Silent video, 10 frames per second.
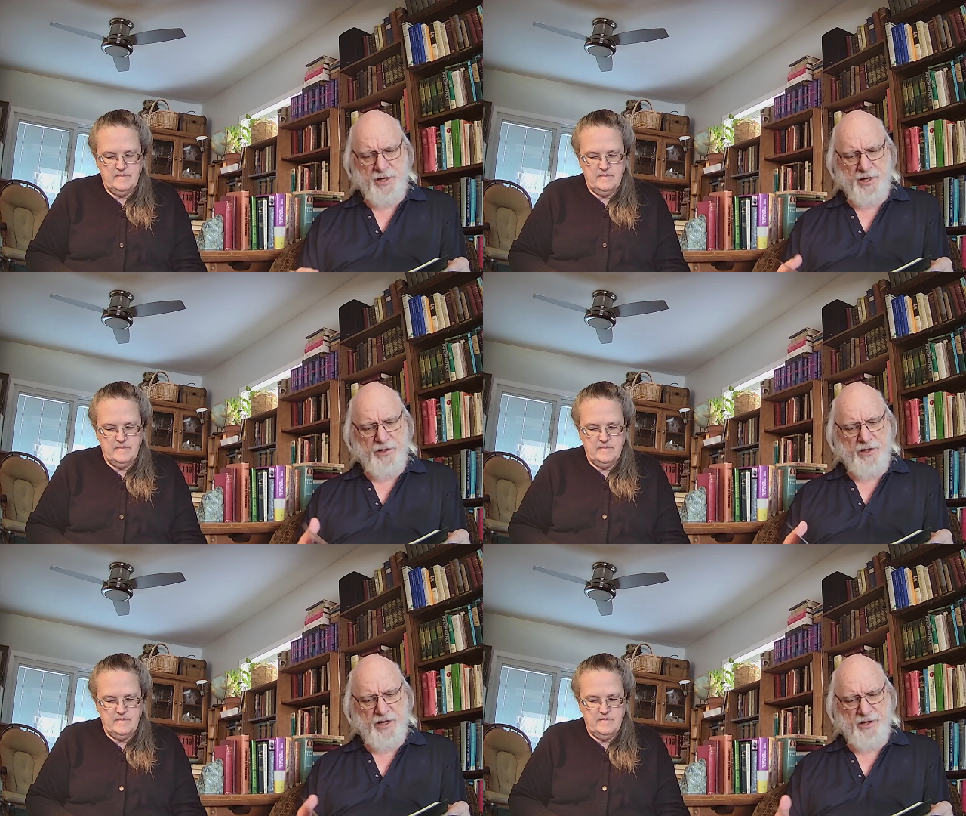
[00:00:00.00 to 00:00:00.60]
Speaker 1: in the
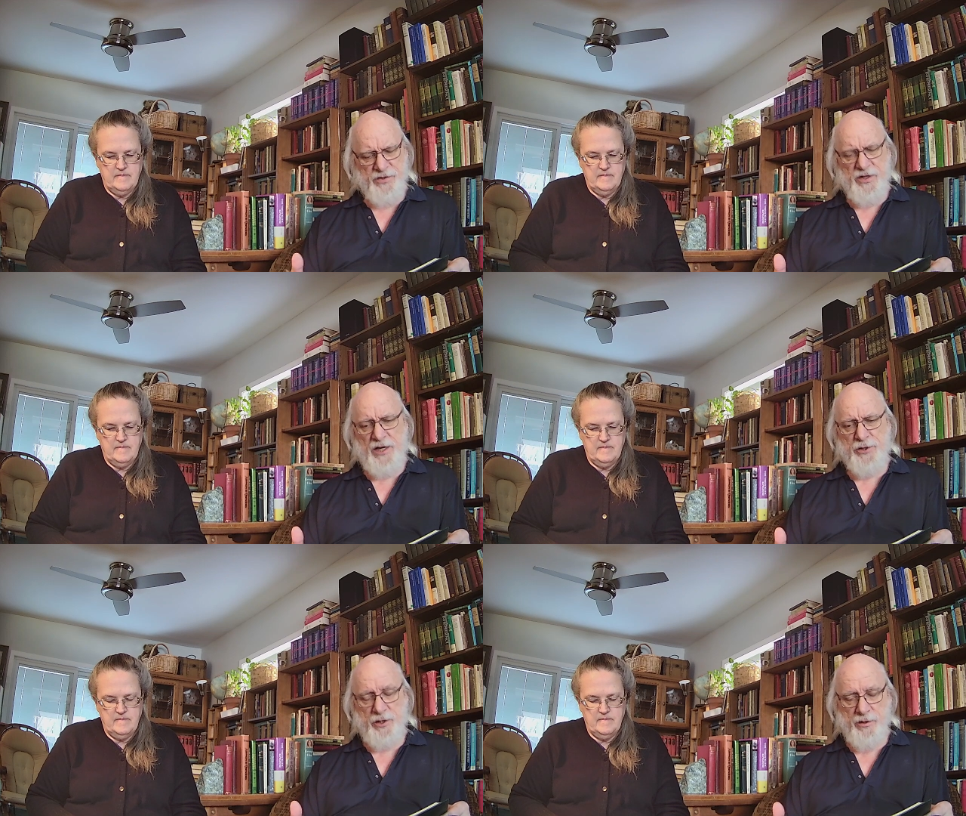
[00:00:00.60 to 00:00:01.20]
next
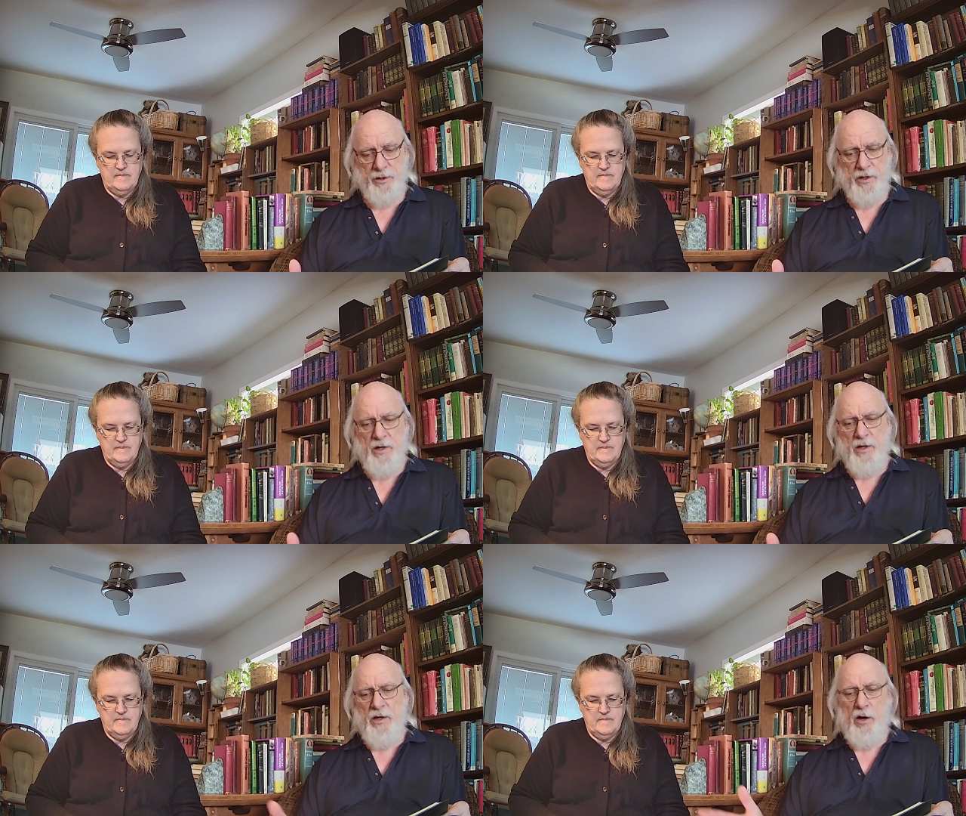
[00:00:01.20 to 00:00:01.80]
section.
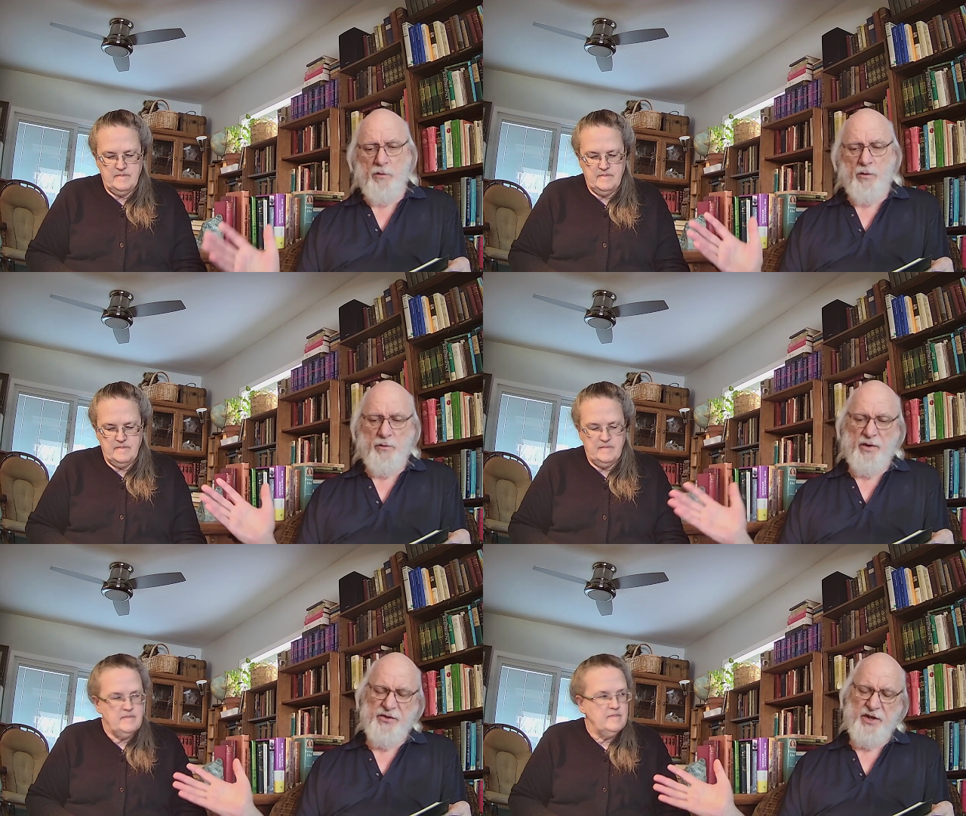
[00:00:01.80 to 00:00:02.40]

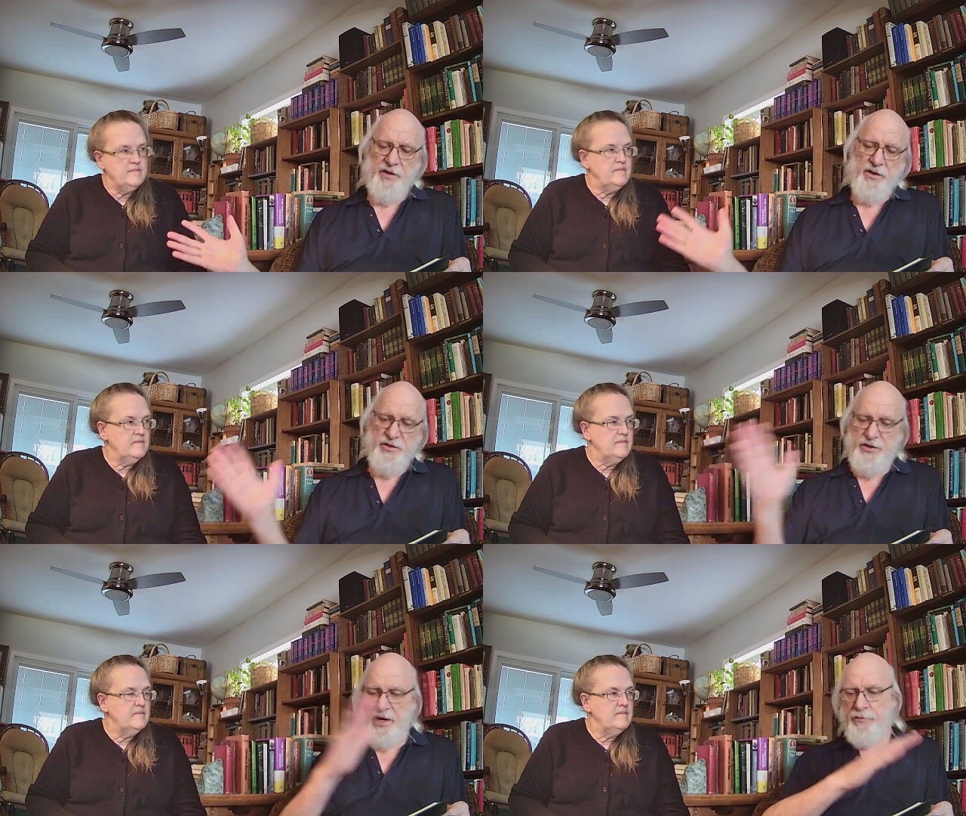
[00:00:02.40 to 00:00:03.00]
We've seen the
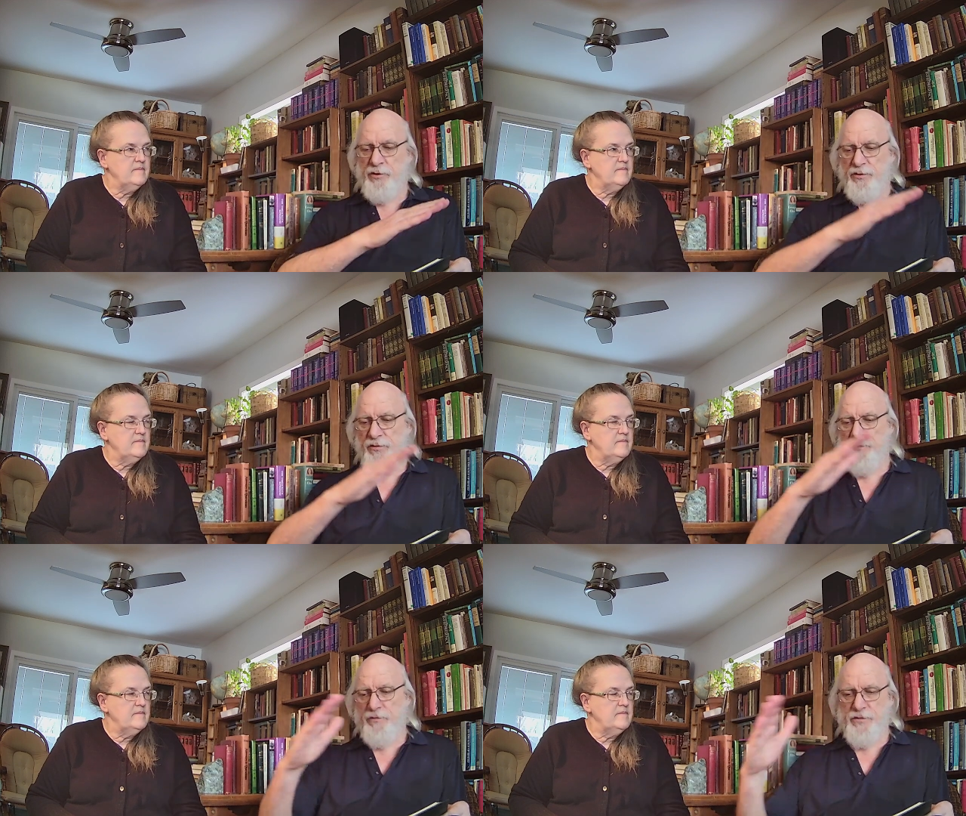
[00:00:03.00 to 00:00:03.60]
general
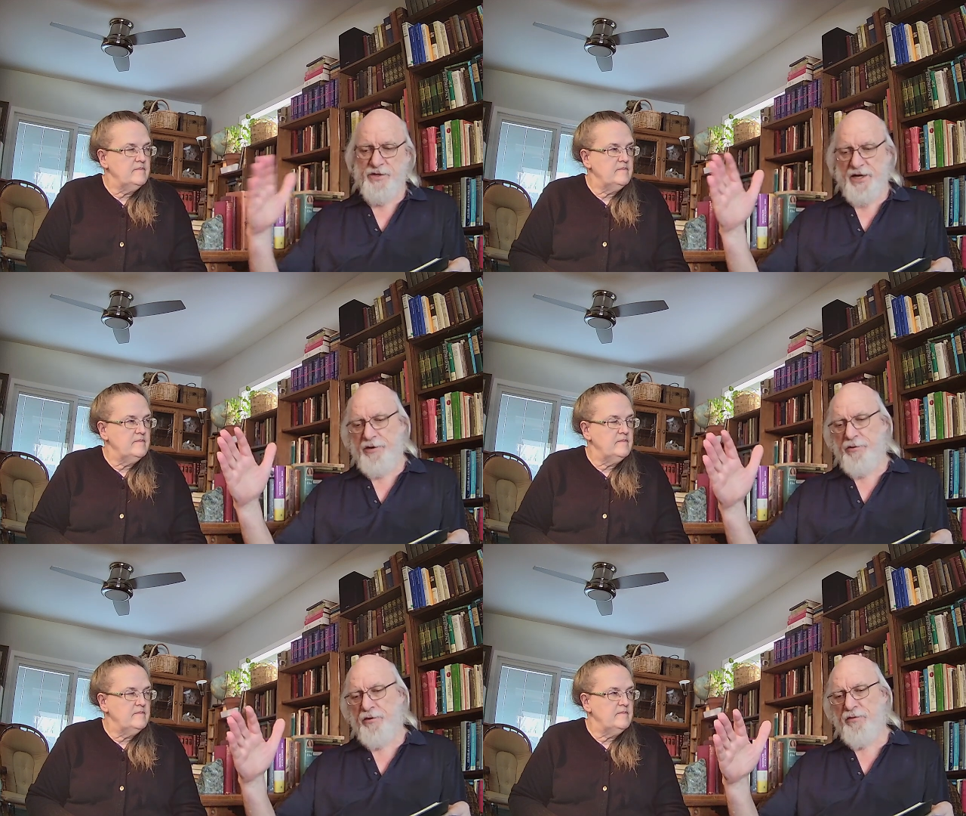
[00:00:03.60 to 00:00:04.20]
tenor
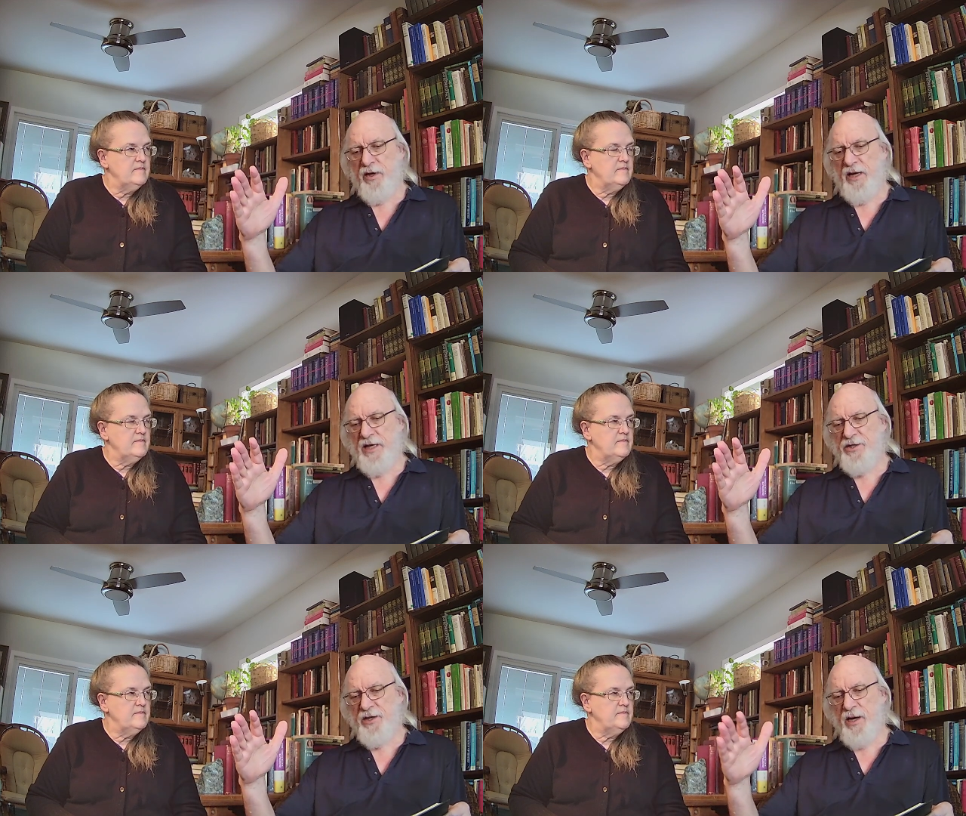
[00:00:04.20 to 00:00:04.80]
of the
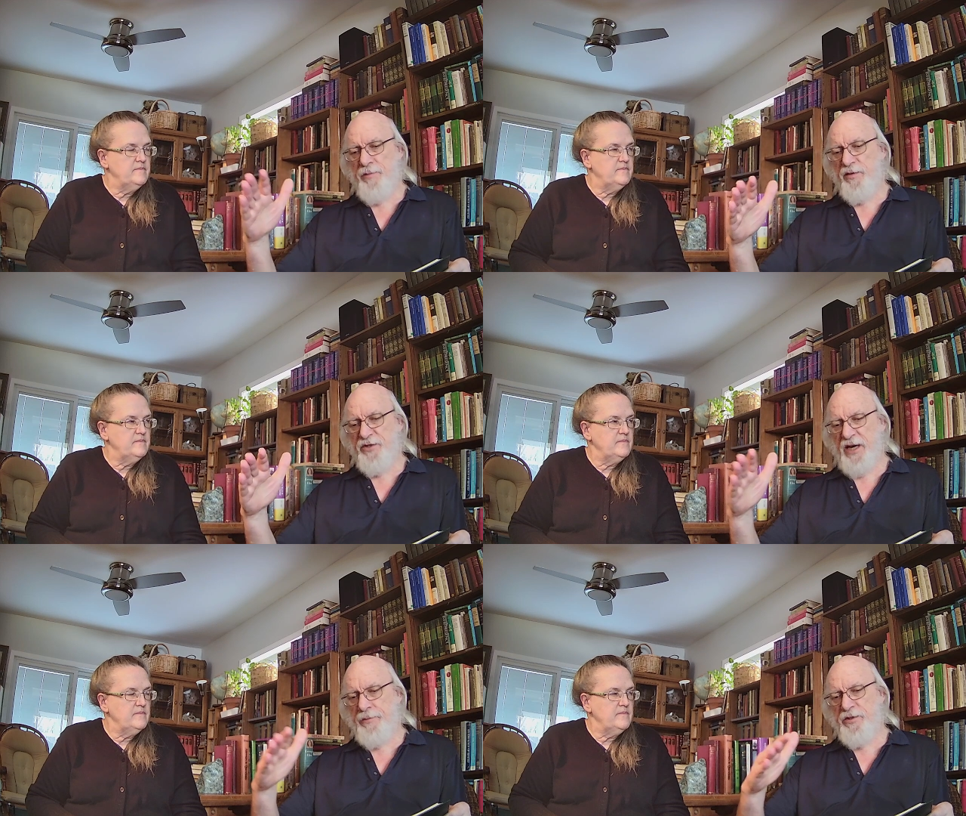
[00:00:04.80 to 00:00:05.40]
last couple of
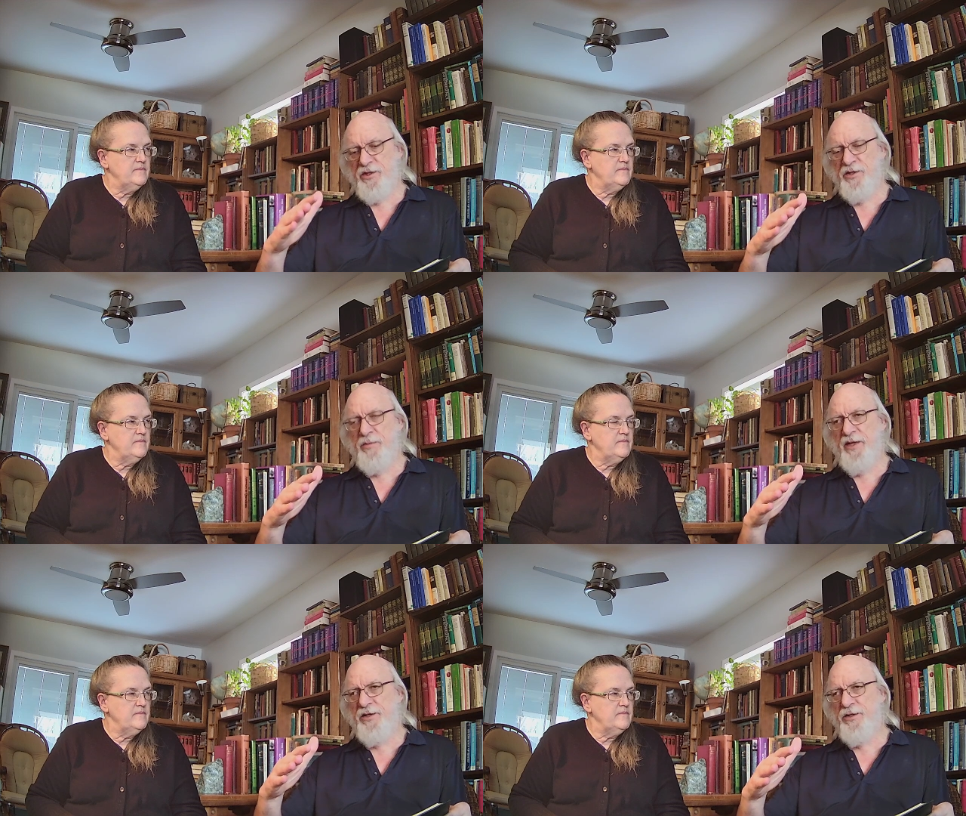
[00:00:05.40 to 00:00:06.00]
chapters has
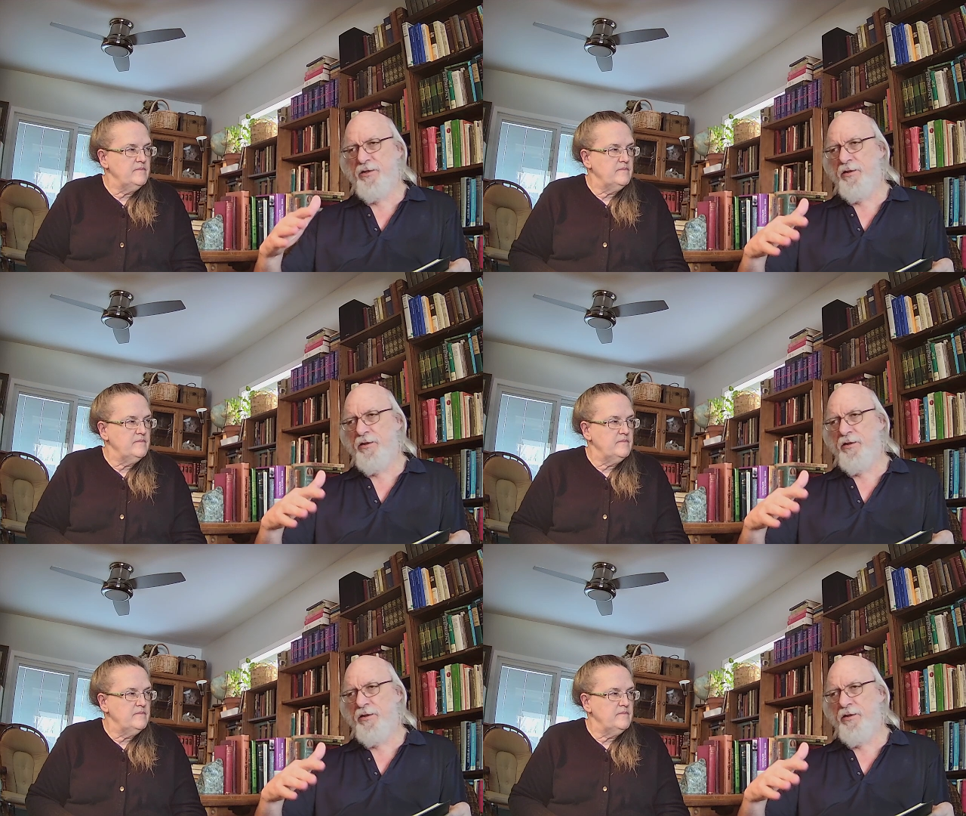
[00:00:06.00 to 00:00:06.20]
been to